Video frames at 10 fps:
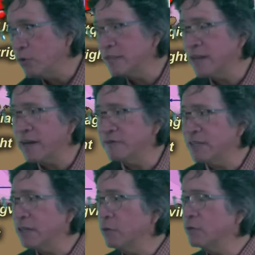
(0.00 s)
side of
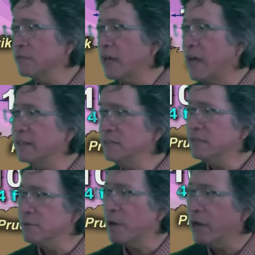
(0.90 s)
St. Lawrence Island,
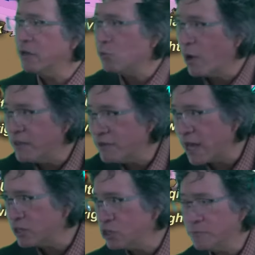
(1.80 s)
some higher wave
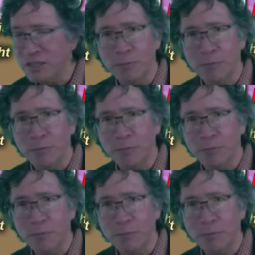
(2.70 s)
action,